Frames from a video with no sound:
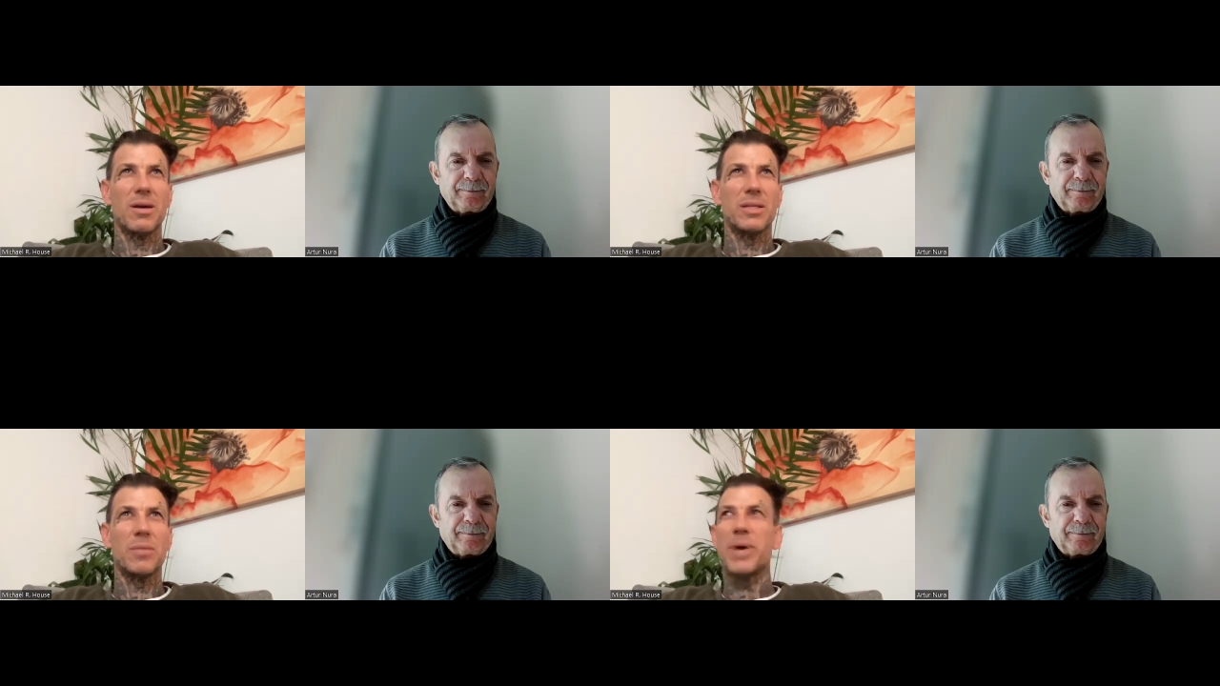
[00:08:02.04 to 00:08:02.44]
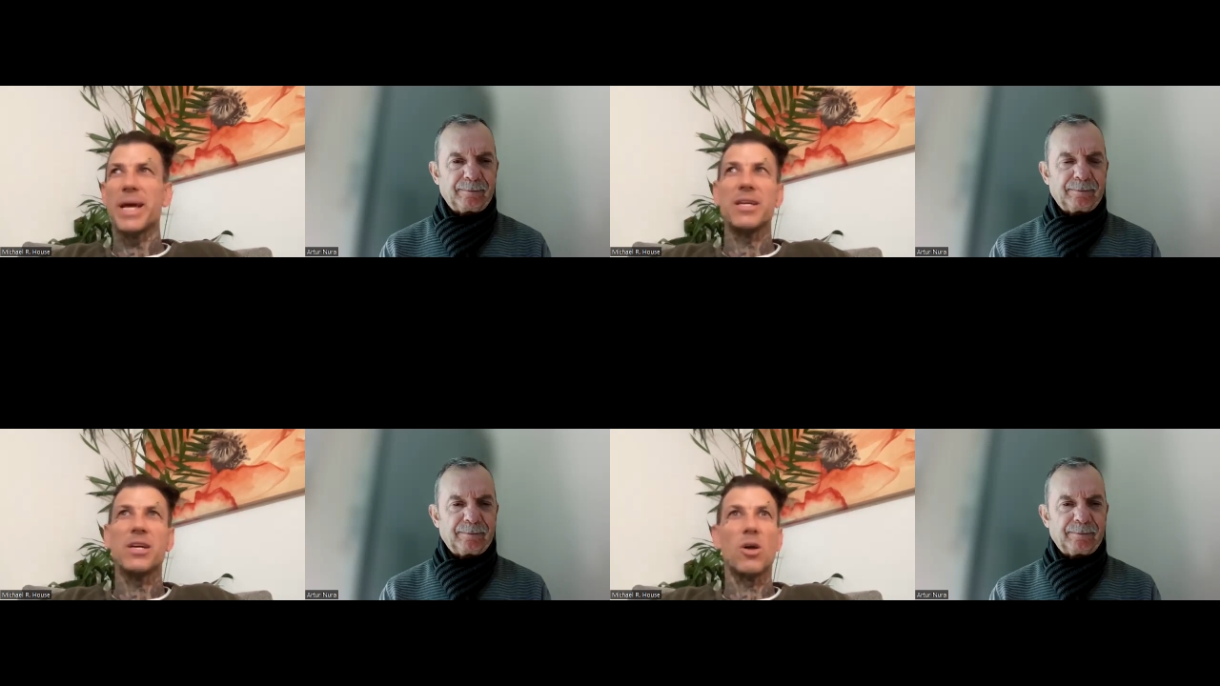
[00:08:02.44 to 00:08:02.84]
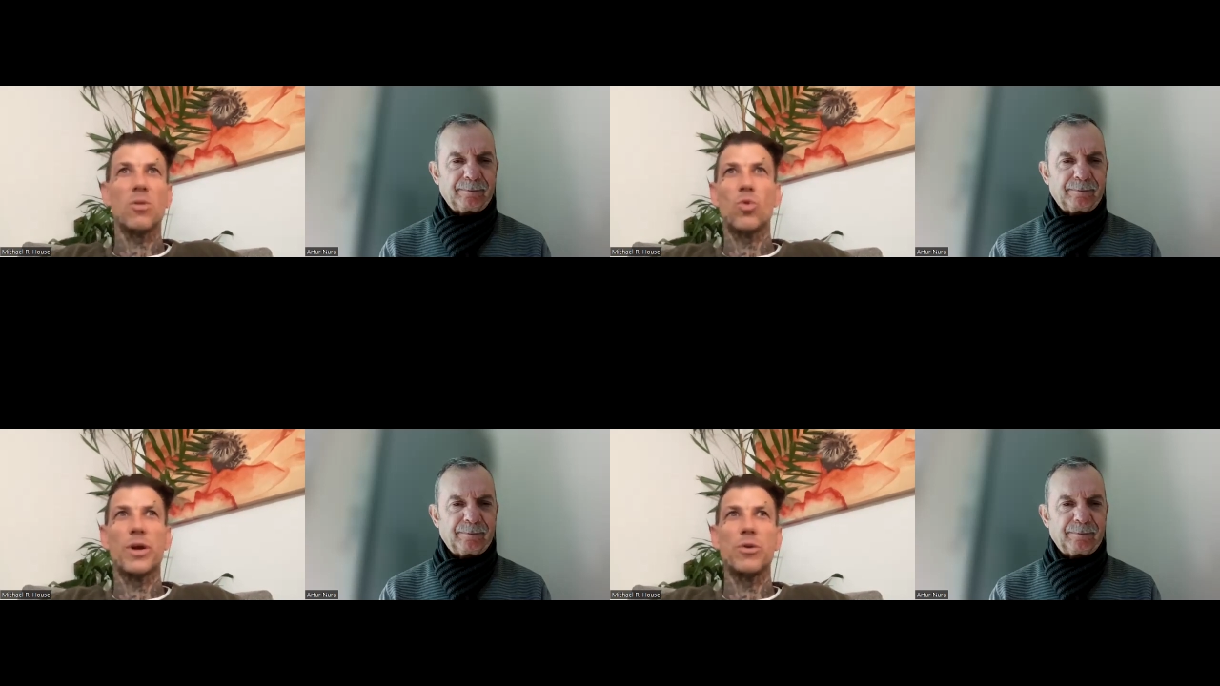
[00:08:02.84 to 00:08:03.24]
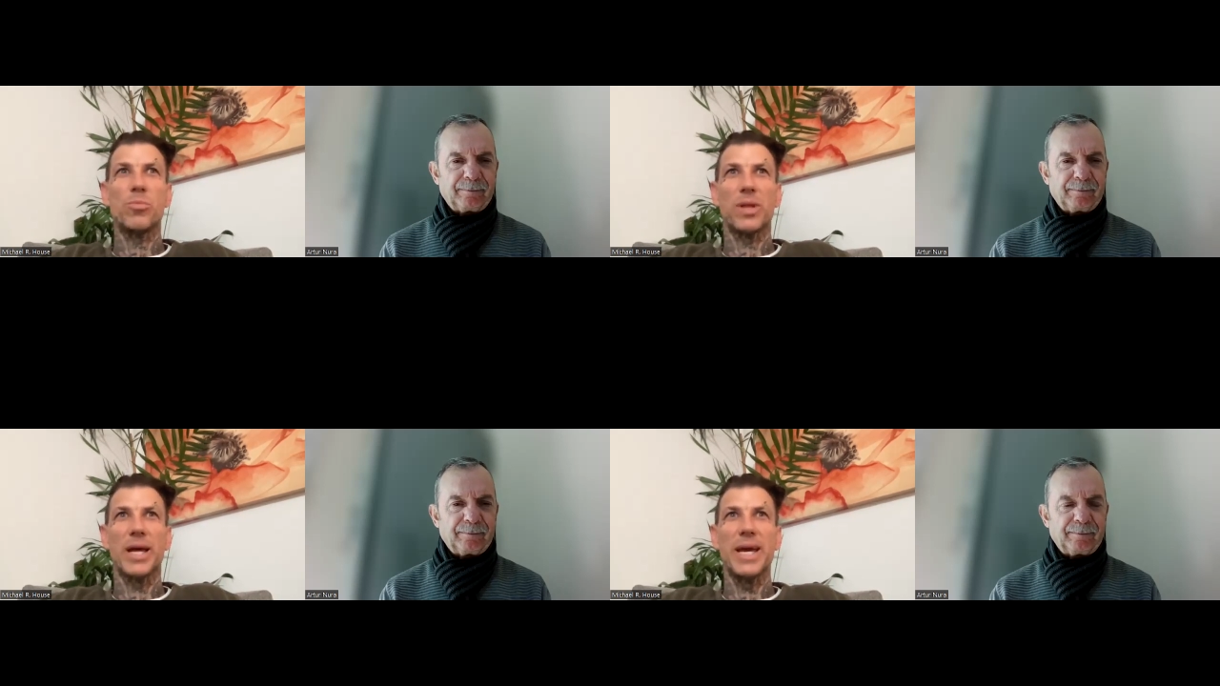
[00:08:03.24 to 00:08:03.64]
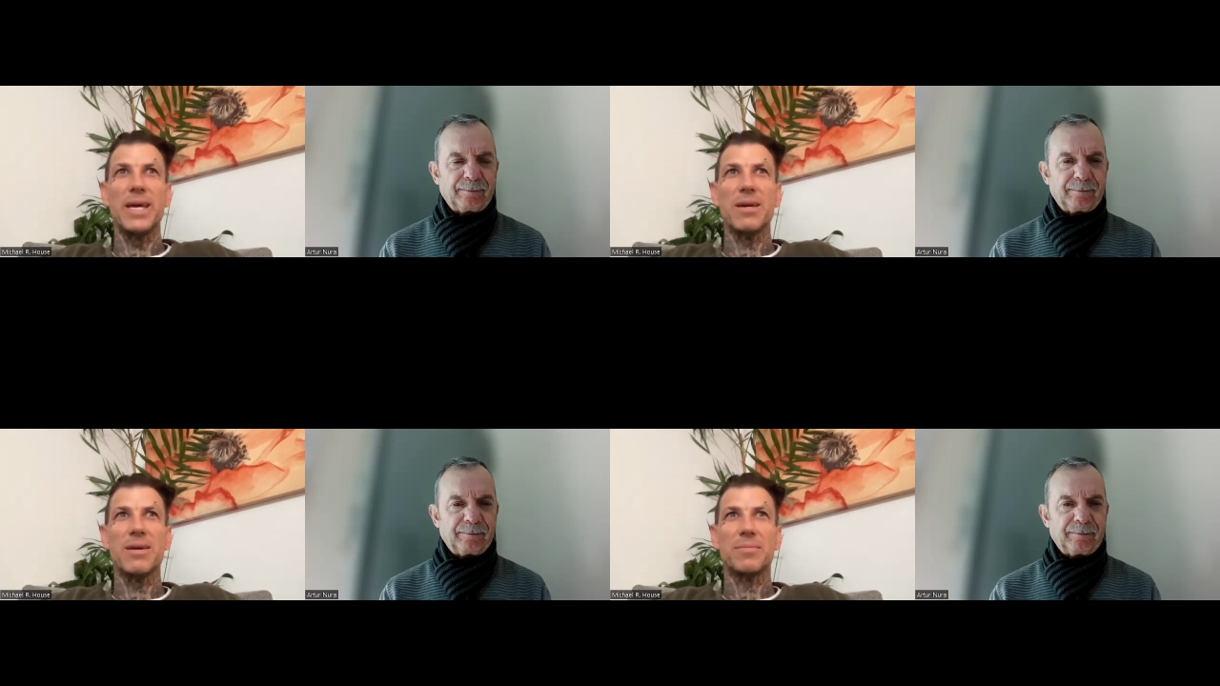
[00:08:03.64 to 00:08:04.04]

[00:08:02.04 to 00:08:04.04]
Speaker 1: depending on where you play